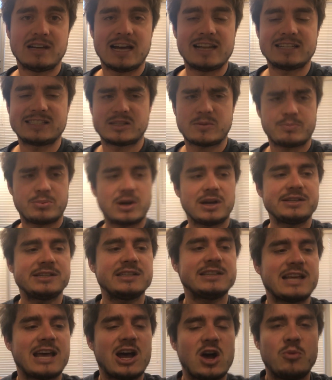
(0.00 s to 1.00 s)
and it's
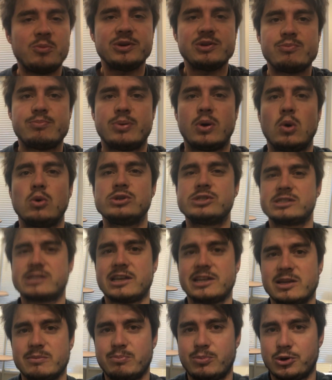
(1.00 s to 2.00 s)
surprising how many posts
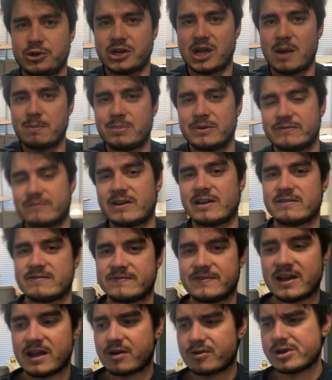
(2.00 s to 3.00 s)
I can put up if I
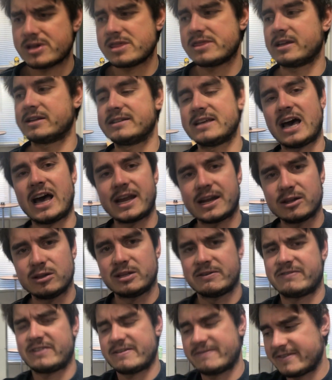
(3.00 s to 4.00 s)
vary the
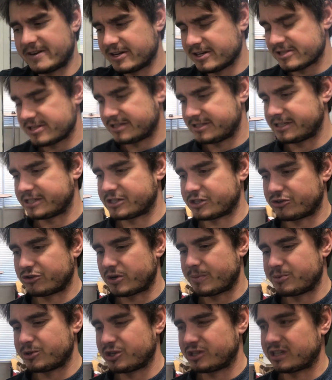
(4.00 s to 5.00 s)
title, if I vary the
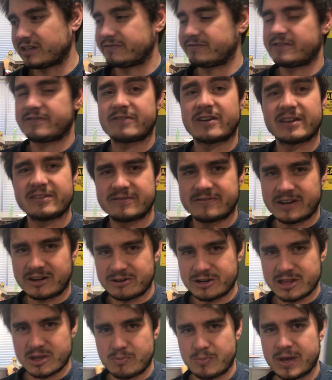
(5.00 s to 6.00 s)
description, if I
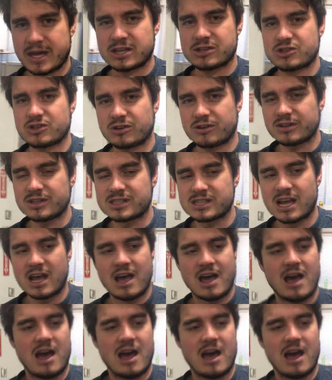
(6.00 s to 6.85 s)
vary the pictures,